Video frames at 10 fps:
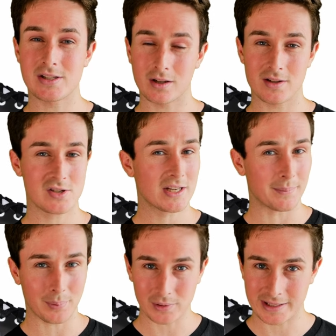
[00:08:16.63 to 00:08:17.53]
dollars
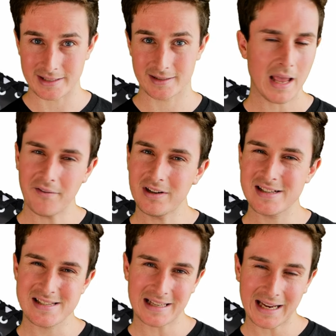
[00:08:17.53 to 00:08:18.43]
complete. Having a
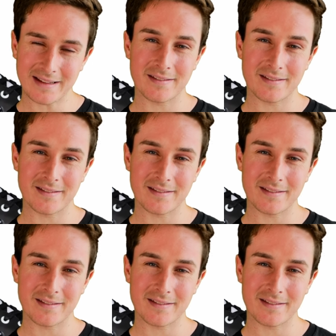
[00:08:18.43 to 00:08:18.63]
skate